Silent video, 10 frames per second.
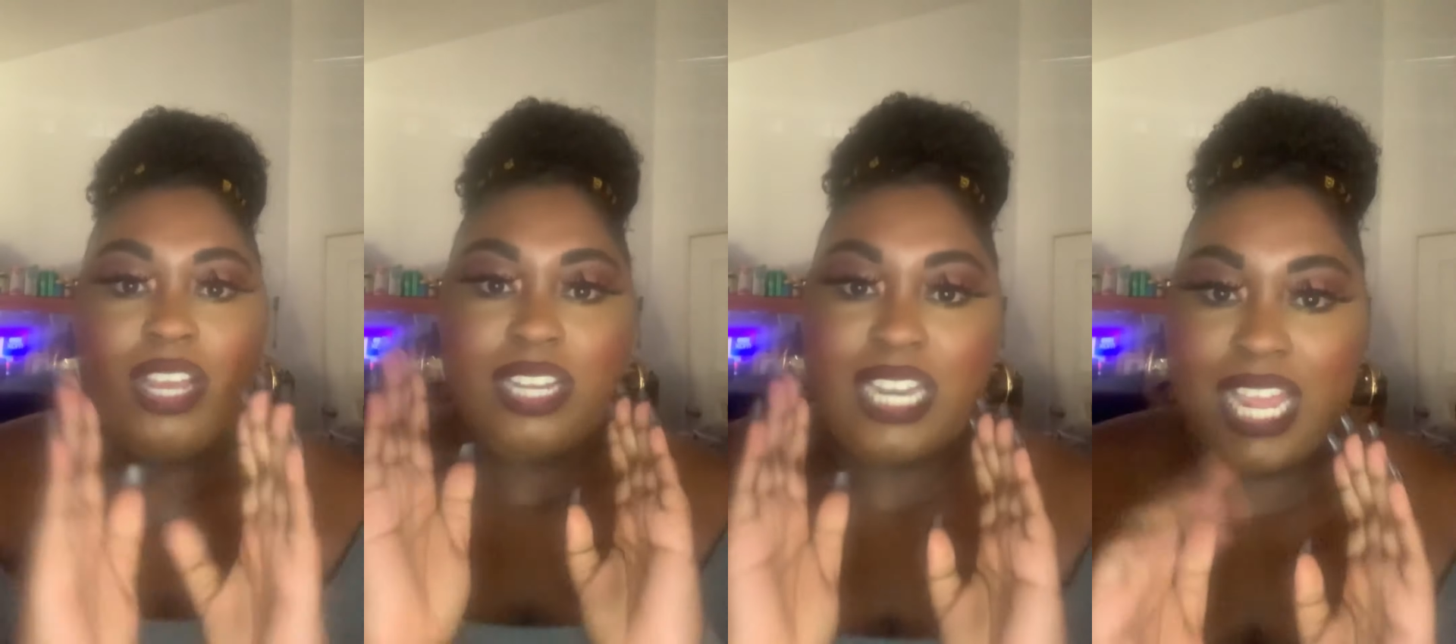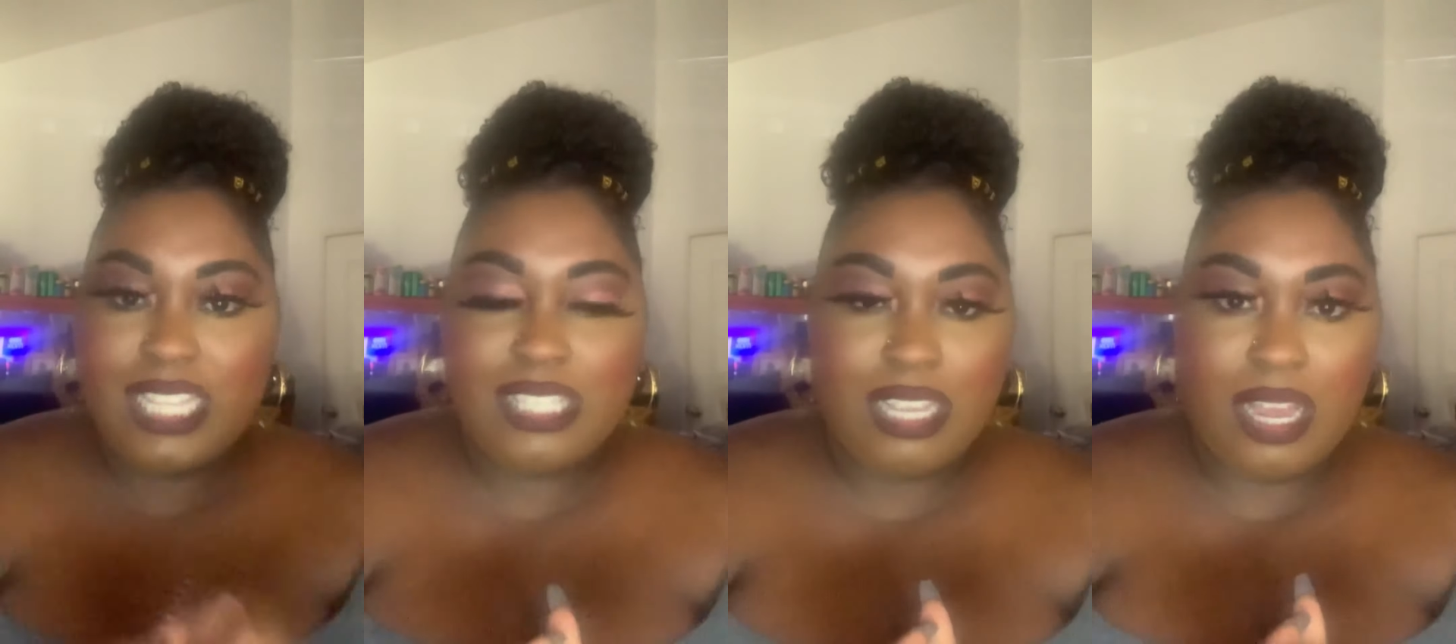
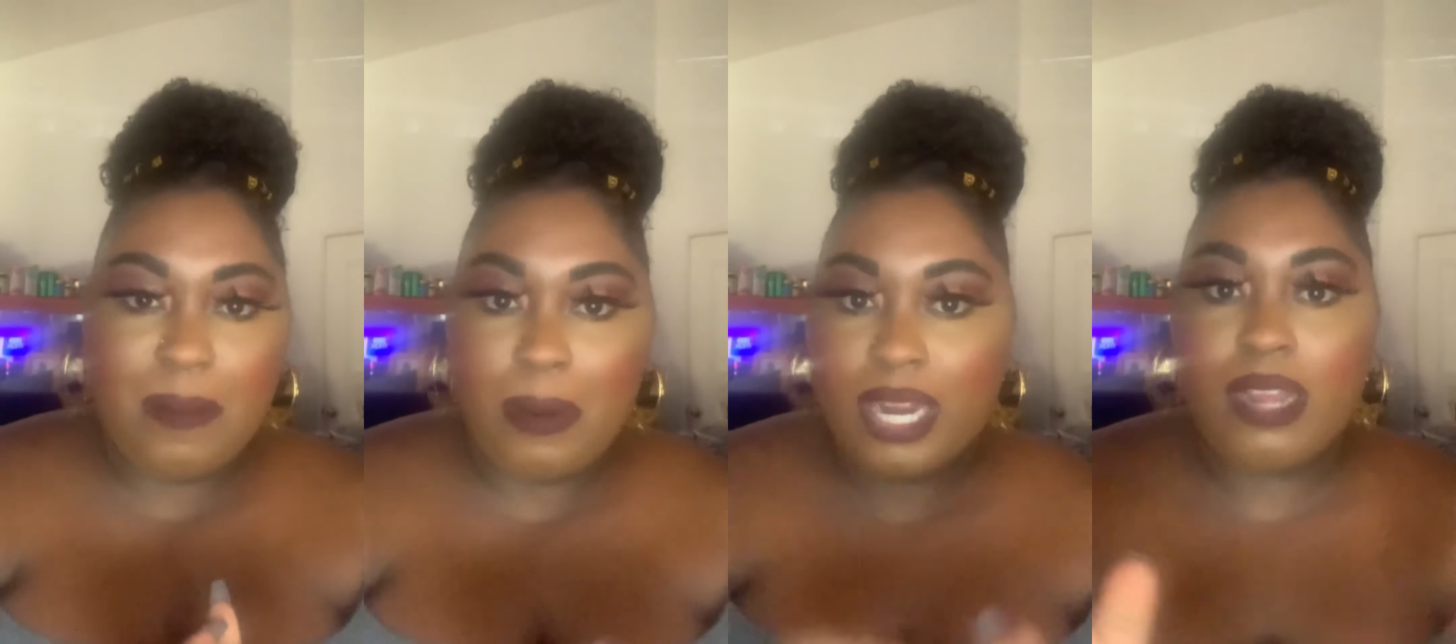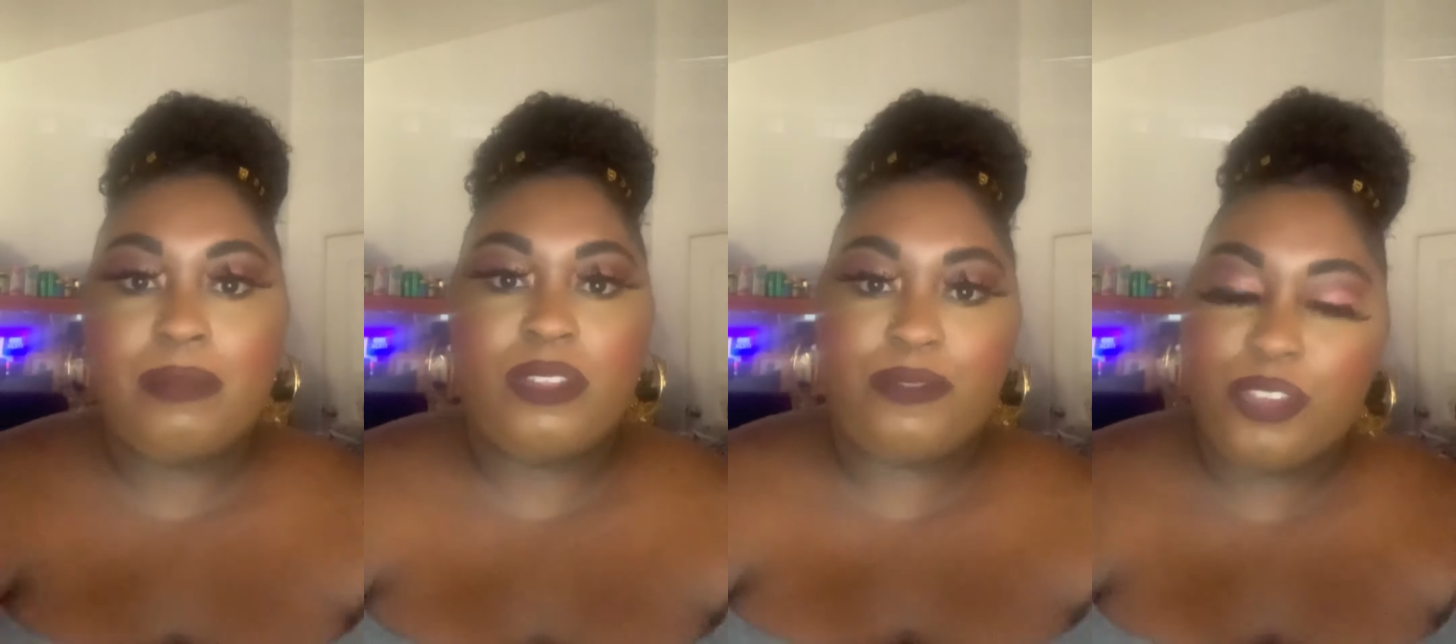Let's um, bring up
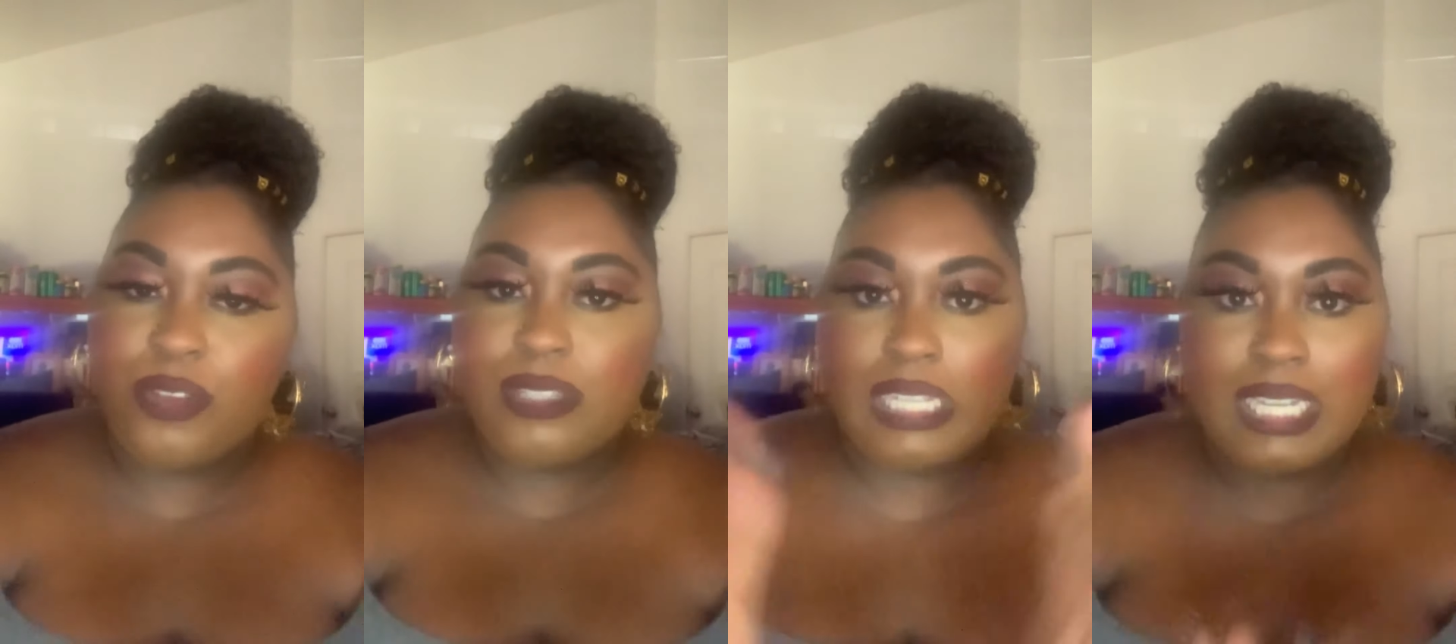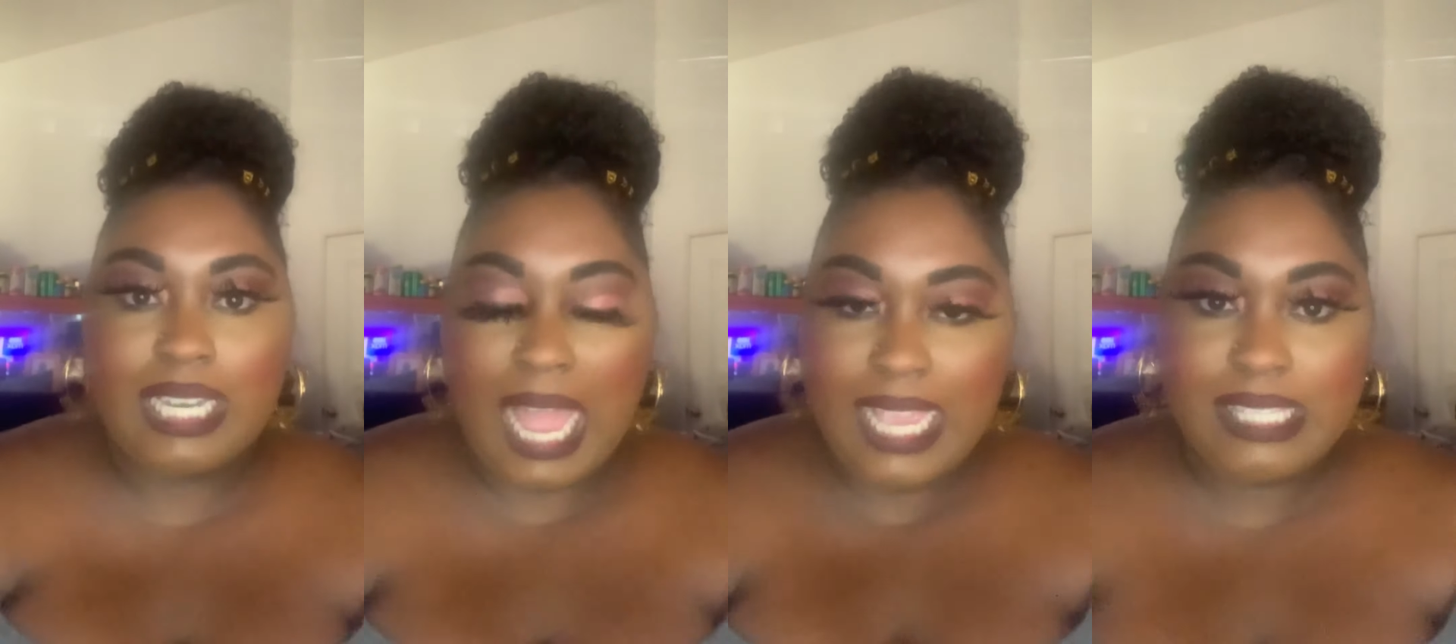the views and the
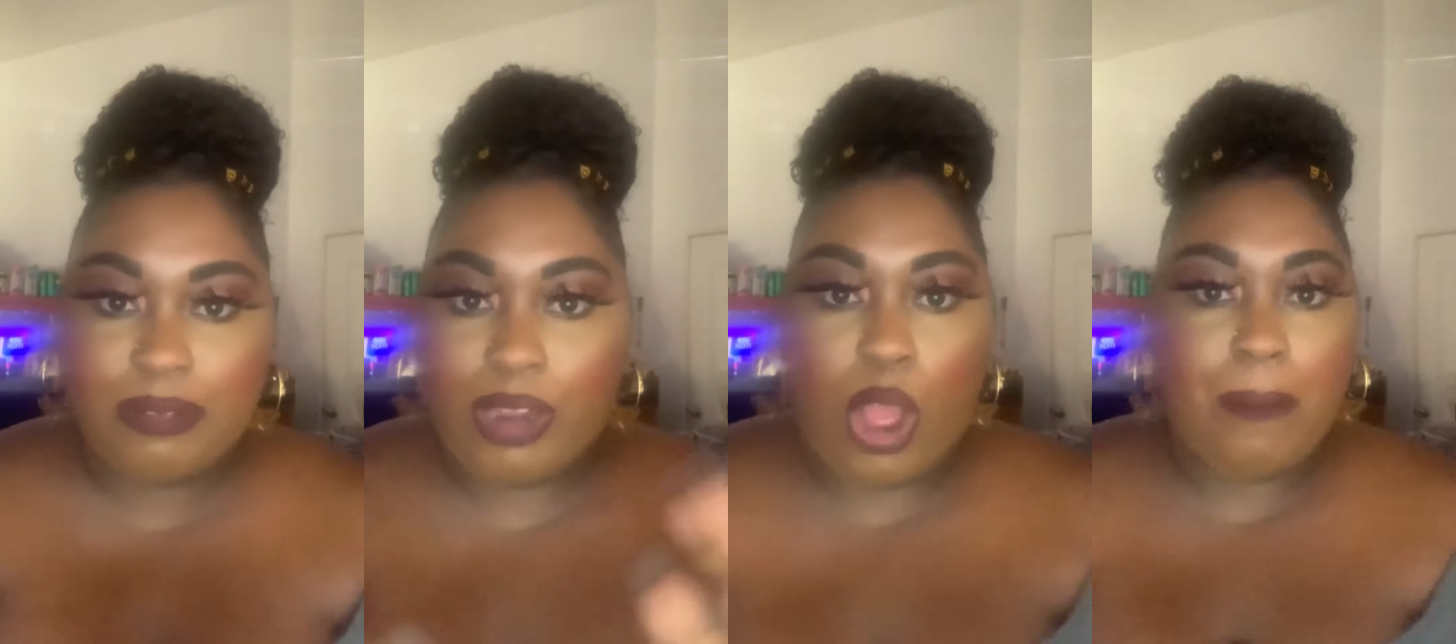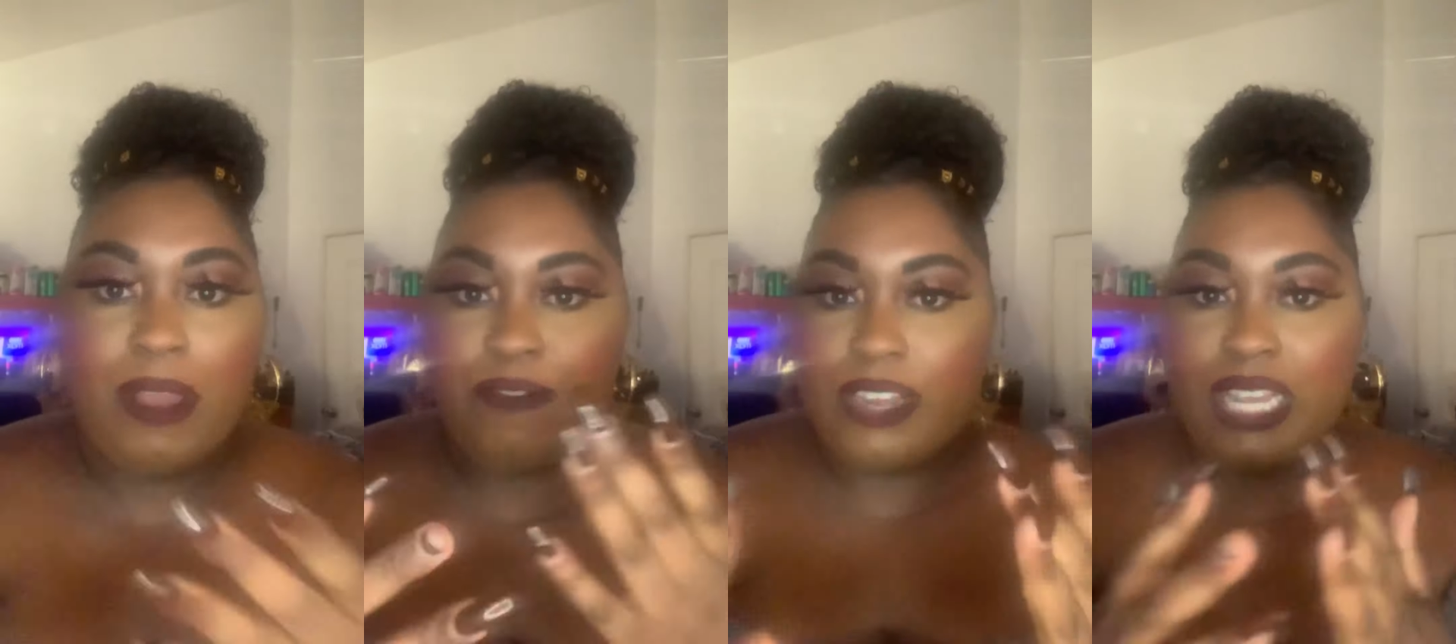likes for all my
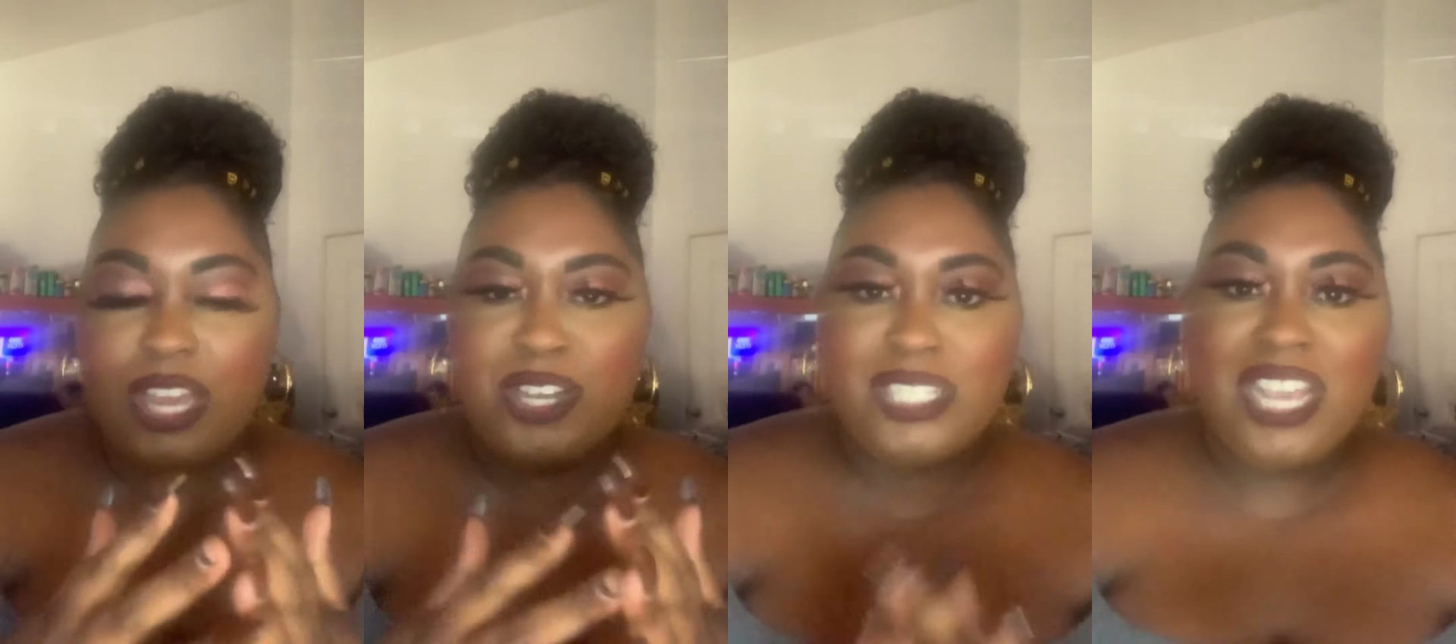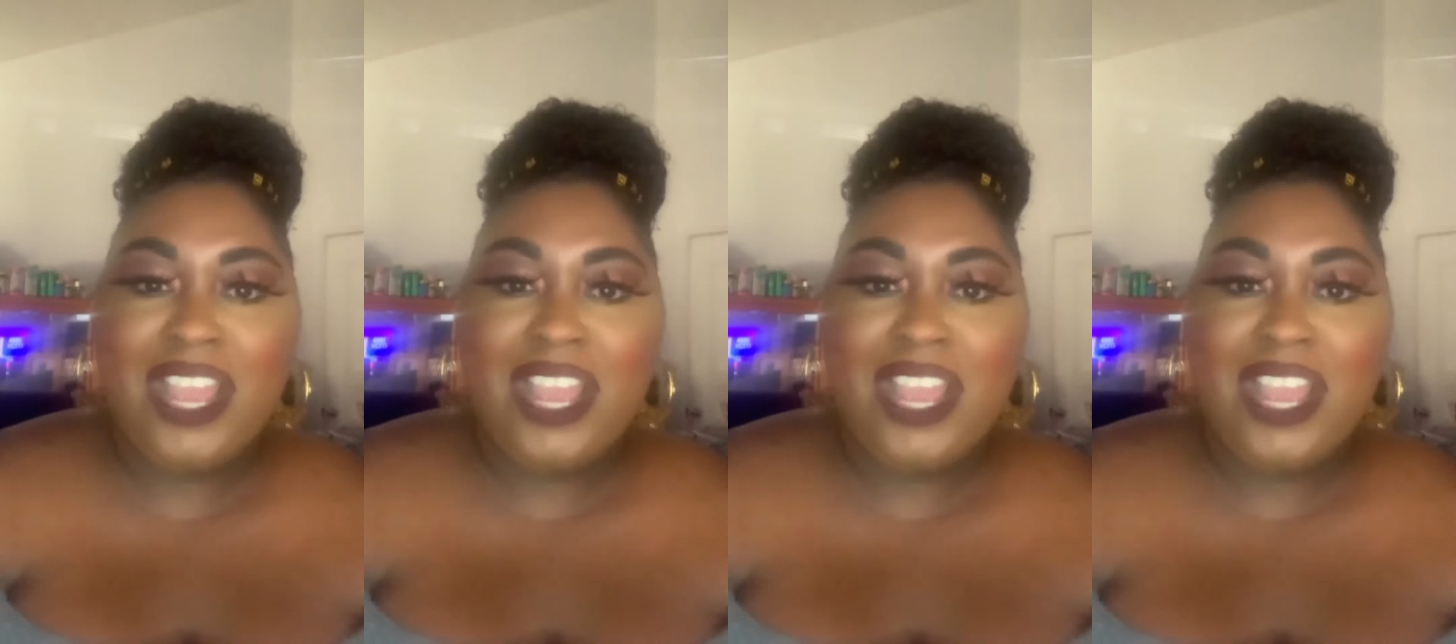videos.